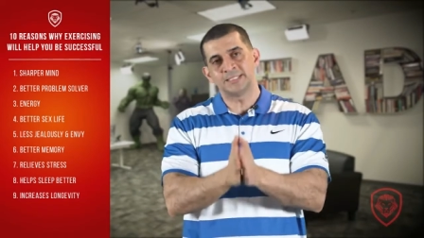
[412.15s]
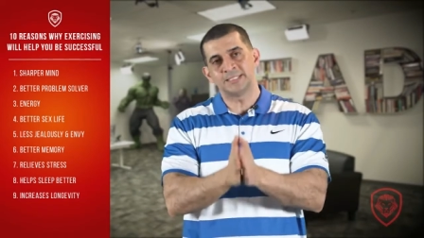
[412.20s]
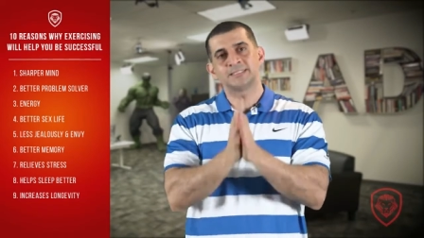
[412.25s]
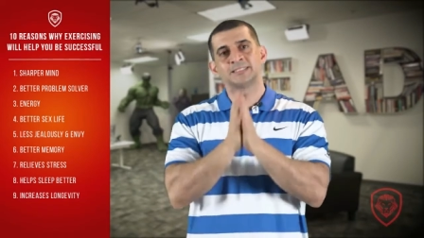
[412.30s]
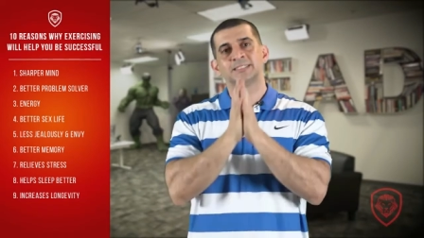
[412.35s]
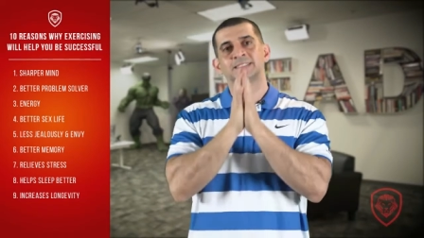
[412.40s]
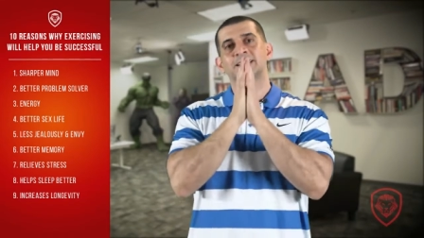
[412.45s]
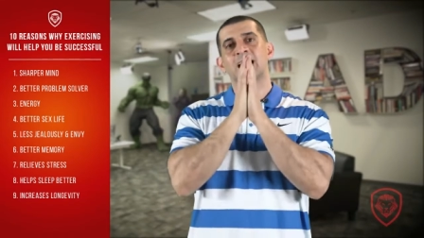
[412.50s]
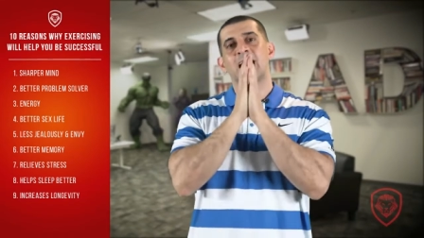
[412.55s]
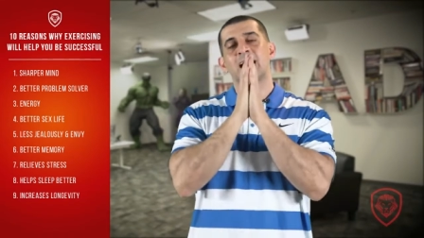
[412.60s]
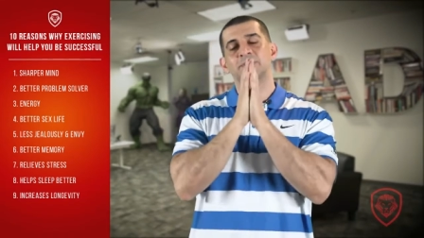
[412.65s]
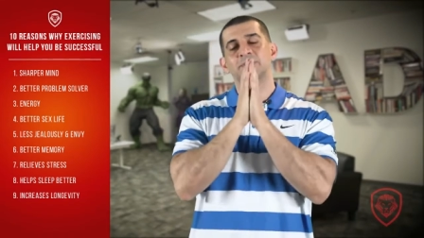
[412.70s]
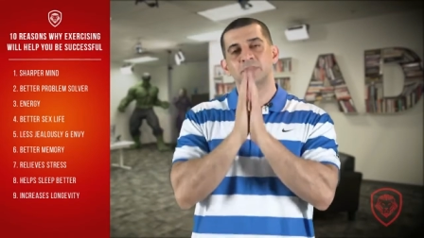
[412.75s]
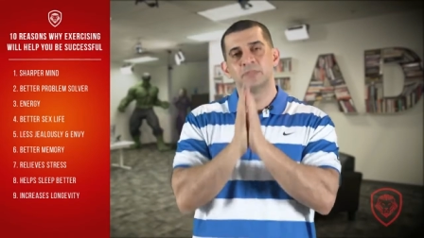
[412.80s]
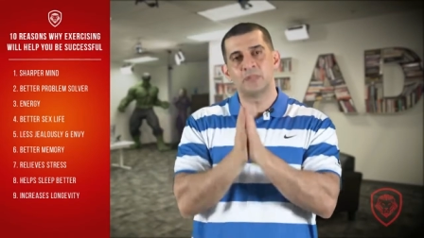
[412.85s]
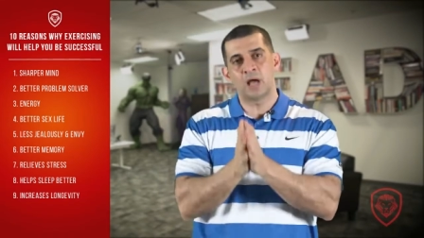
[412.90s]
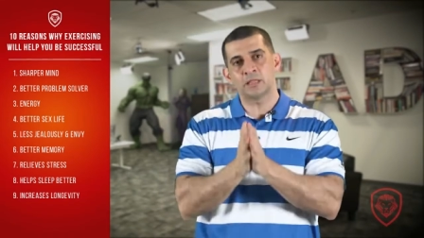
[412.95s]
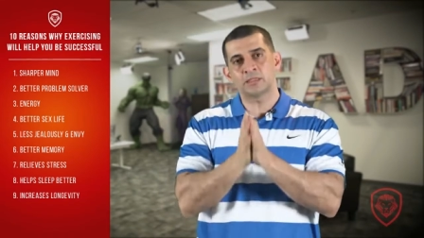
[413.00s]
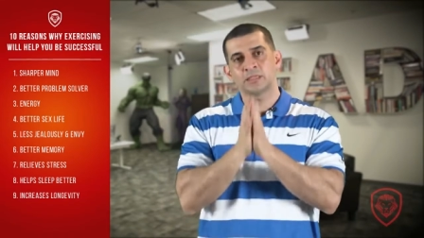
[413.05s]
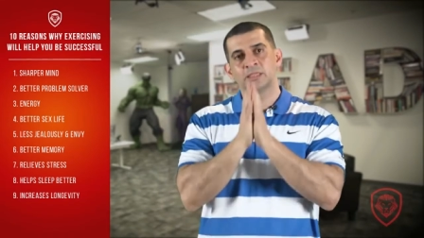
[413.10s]
This has got
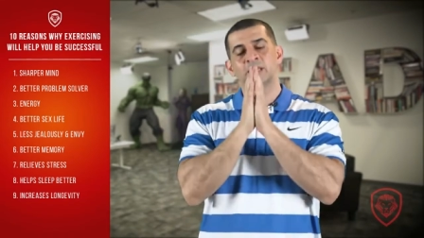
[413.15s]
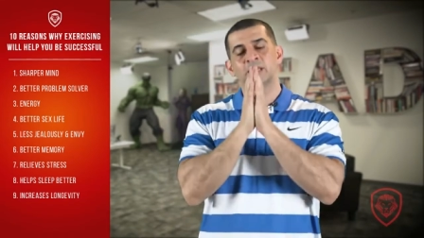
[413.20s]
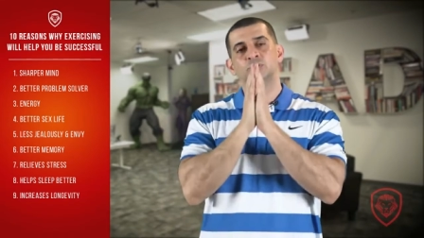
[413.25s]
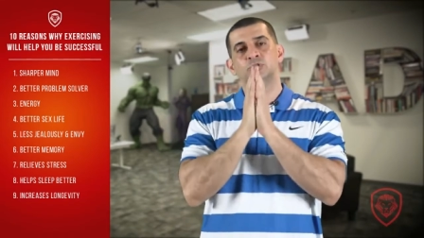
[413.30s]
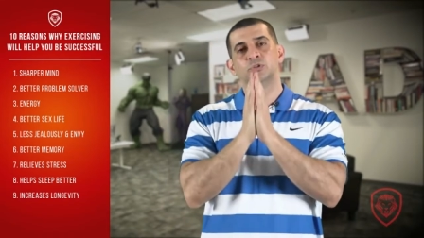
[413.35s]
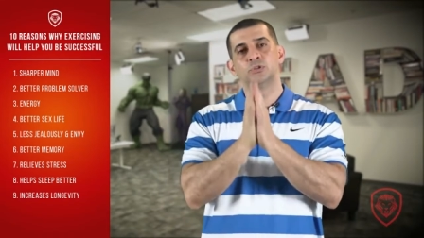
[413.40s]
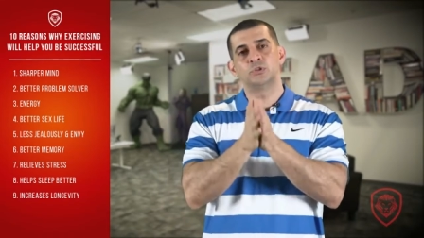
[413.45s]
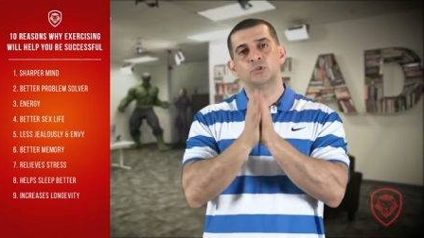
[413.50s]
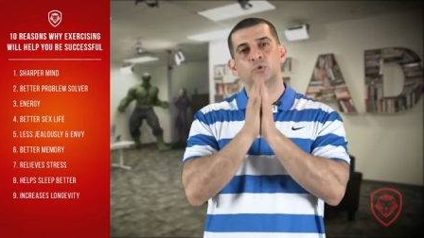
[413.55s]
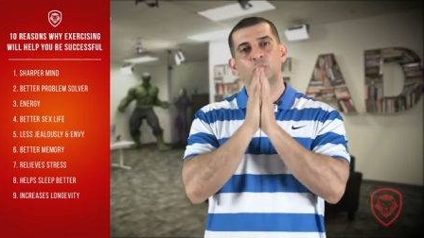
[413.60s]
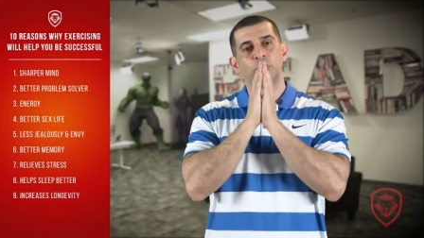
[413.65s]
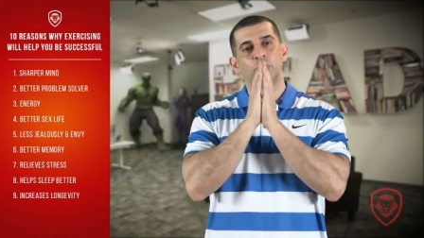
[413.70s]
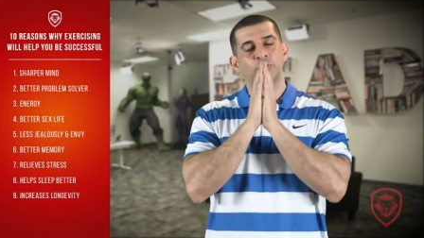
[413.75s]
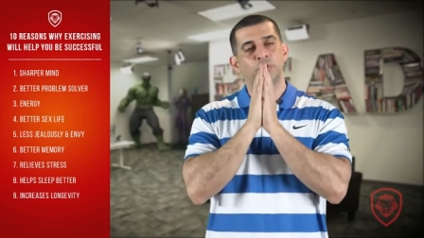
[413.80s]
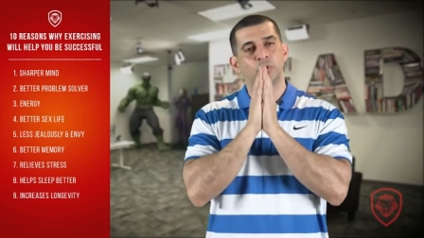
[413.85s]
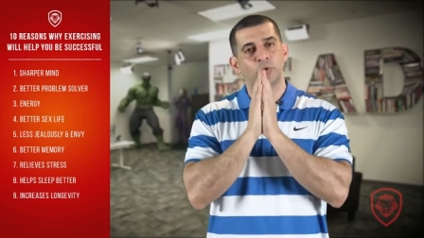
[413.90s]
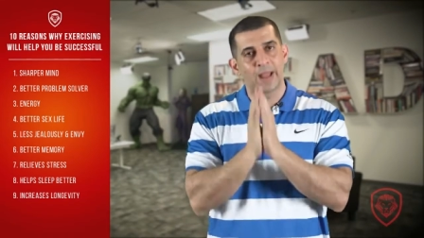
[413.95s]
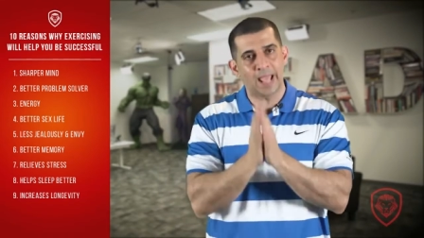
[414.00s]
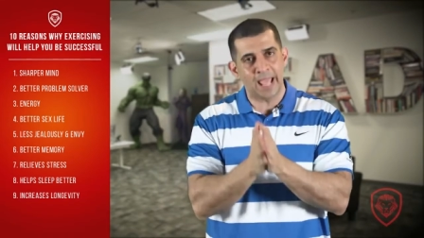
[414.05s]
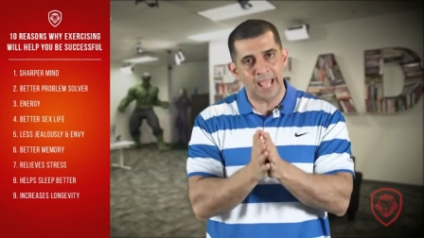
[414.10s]
nothing to do
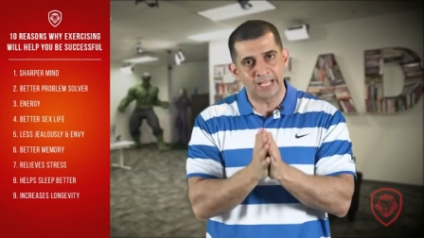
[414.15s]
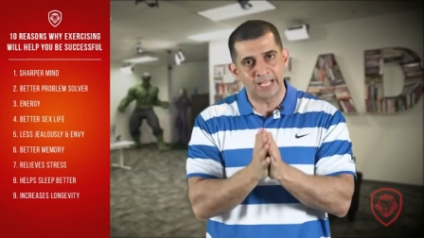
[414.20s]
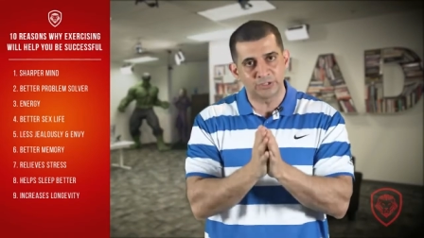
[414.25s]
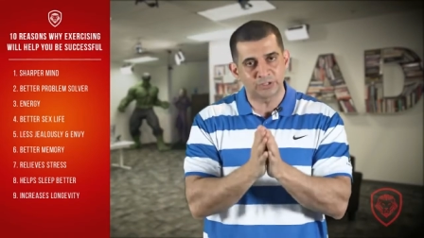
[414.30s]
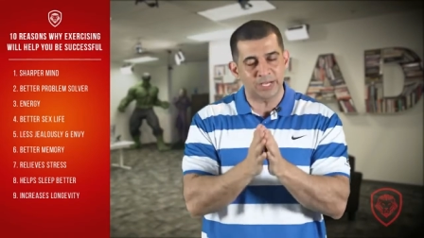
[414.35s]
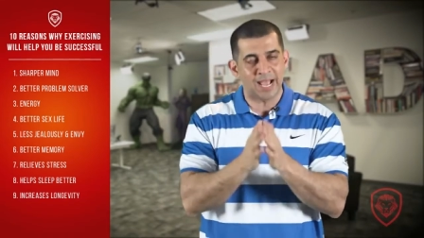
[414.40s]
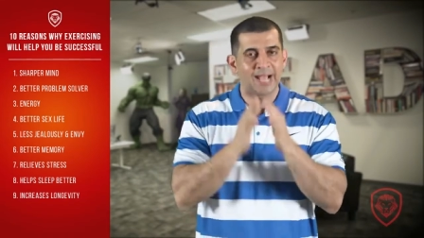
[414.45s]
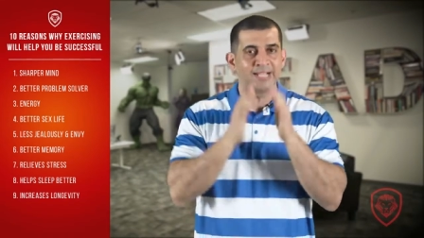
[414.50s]
with your age.